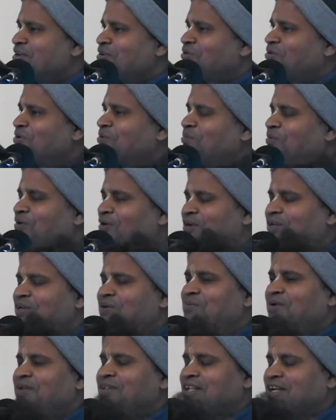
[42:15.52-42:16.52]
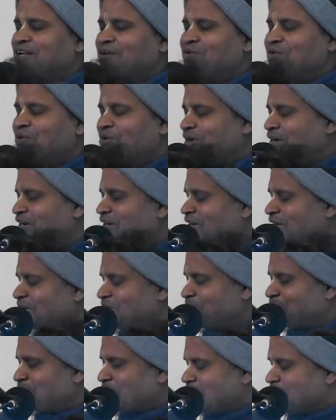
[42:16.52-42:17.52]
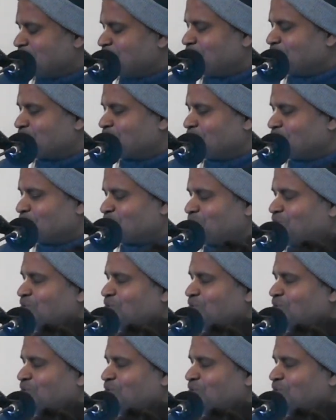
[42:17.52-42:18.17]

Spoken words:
So morning when I go at 5 o'clock,